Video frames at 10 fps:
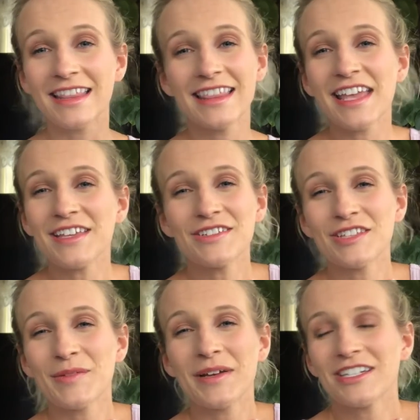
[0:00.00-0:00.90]
Thank you
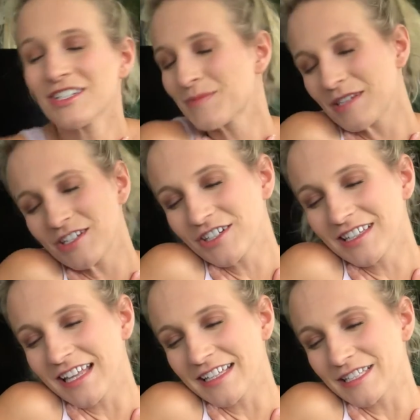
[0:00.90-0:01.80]
so much. Be to
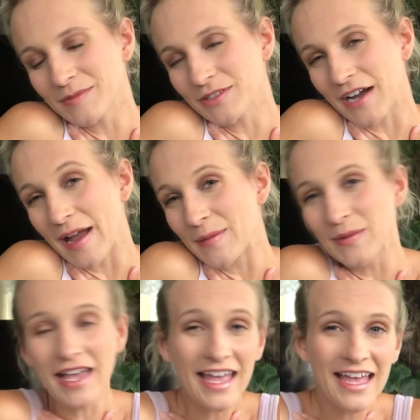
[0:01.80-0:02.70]
like and subscribe,
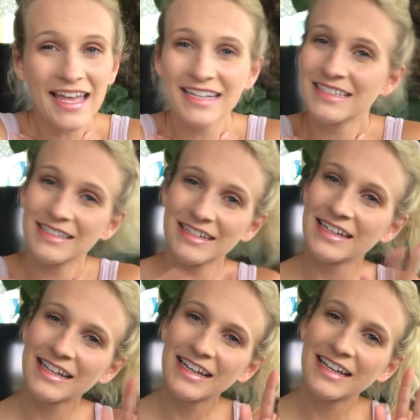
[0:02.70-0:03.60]
and
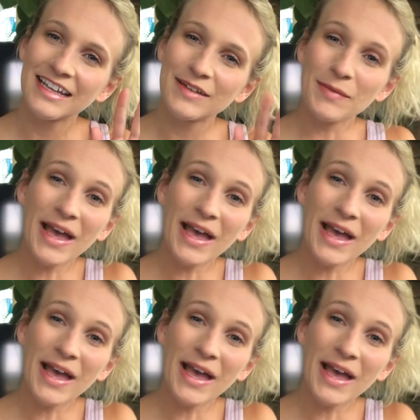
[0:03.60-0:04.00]
bye.